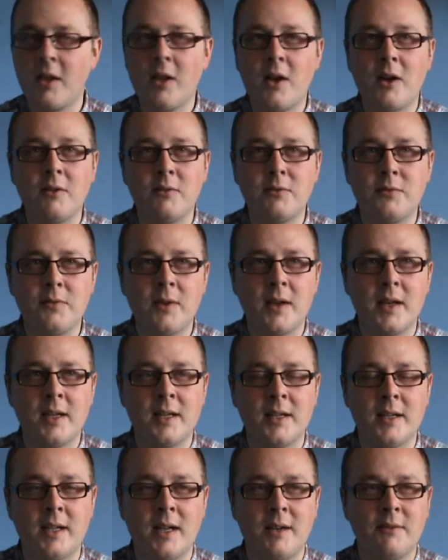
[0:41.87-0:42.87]
lot of,
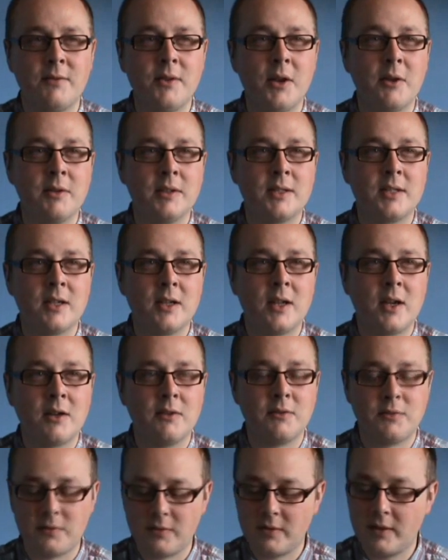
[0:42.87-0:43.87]
I've noticed a lot
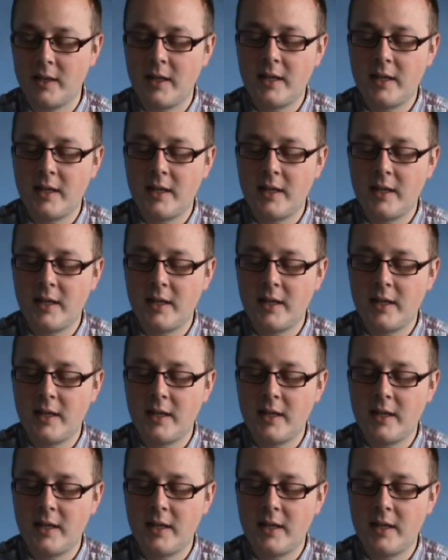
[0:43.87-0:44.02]
of,